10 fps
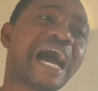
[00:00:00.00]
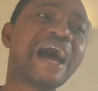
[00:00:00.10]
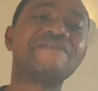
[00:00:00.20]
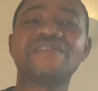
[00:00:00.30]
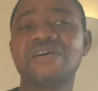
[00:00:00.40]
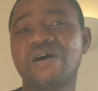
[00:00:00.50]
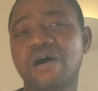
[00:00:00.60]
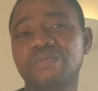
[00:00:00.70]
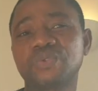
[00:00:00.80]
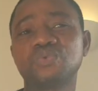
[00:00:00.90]
You have to
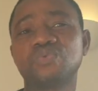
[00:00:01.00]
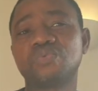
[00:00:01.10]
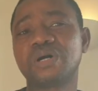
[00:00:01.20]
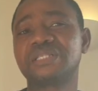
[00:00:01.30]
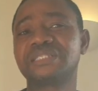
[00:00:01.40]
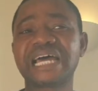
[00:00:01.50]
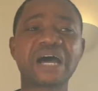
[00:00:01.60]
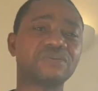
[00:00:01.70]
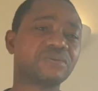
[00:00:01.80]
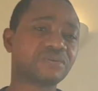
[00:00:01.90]
be part of it.
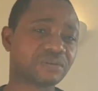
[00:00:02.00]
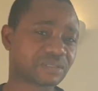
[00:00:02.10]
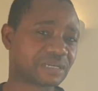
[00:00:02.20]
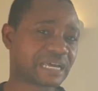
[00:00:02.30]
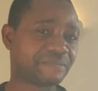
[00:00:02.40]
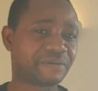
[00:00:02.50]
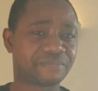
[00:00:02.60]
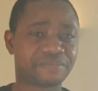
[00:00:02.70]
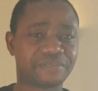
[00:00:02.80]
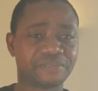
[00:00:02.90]
Once you
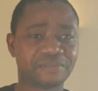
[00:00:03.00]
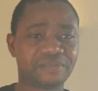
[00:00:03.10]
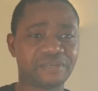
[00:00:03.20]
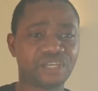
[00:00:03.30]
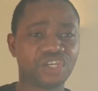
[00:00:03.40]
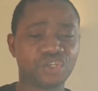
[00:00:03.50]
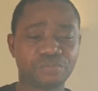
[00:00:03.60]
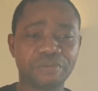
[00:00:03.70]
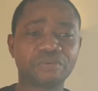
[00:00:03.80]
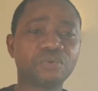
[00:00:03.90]
have met certain
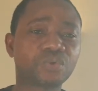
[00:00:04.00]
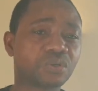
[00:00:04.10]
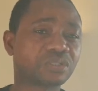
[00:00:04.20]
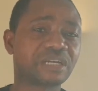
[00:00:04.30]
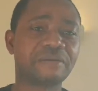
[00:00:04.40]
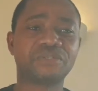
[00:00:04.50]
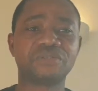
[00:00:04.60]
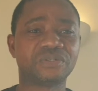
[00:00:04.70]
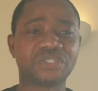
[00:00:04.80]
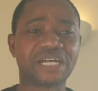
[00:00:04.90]
conditions, the
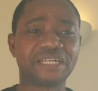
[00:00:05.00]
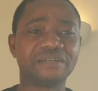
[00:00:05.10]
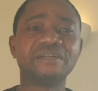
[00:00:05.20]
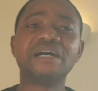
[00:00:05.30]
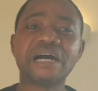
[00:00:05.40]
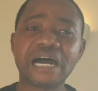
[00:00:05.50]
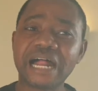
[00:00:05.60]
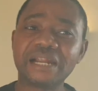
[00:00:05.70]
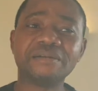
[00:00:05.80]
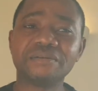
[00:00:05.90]
conditions are
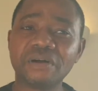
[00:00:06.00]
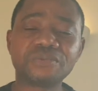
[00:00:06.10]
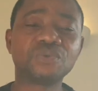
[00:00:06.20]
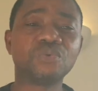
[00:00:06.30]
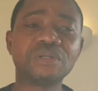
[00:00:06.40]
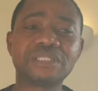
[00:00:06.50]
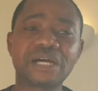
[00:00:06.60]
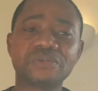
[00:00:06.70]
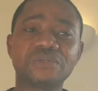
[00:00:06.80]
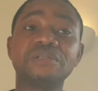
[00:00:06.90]
just have
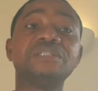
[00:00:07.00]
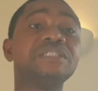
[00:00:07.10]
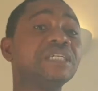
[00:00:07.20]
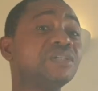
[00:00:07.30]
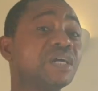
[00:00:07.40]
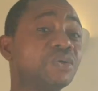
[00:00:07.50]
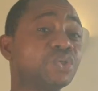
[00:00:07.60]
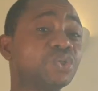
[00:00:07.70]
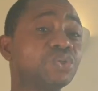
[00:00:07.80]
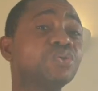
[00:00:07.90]
up to
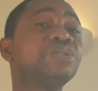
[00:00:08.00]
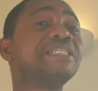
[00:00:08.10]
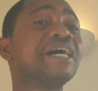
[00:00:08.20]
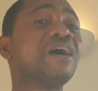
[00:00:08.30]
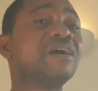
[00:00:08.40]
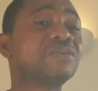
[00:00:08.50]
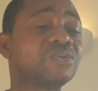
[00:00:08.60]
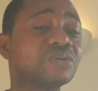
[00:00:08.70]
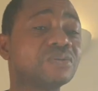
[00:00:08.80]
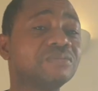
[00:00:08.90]
1,000
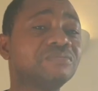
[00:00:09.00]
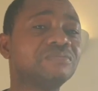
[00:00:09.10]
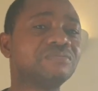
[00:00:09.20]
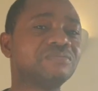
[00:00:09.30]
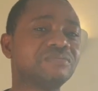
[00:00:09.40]
subscribers.